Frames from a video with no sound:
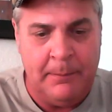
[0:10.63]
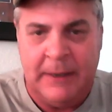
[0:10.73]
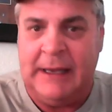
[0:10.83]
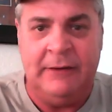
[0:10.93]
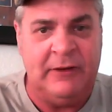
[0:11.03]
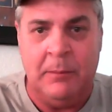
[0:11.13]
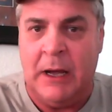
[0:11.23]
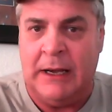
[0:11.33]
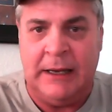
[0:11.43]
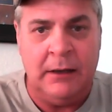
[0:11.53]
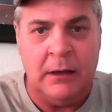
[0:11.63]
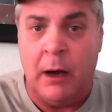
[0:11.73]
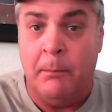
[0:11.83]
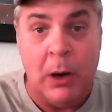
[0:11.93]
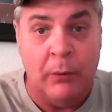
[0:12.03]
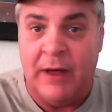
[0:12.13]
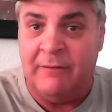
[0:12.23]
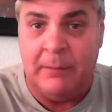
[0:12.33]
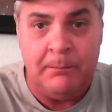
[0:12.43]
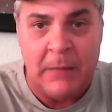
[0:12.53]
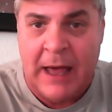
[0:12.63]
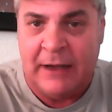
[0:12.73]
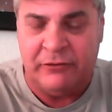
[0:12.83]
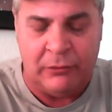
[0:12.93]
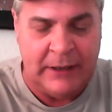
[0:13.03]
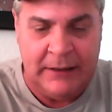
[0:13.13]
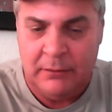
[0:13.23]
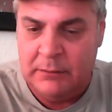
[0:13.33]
Easy money on both of them, actually.